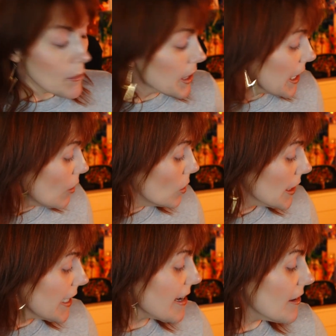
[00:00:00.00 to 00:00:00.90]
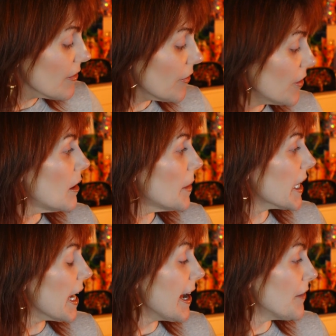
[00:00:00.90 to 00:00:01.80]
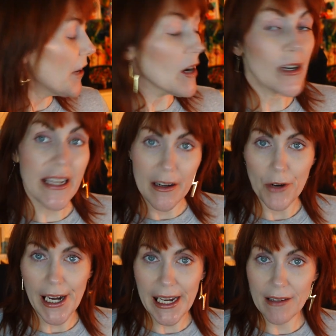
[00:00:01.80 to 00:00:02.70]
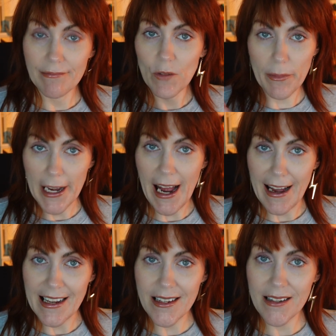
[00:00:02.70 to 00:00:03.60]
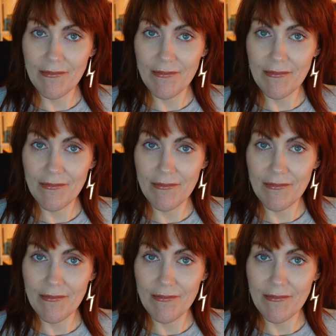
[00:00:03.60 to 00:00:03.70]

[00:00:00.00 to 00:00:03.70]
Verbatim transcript: but I only have about a half hour to get ready with my eyes.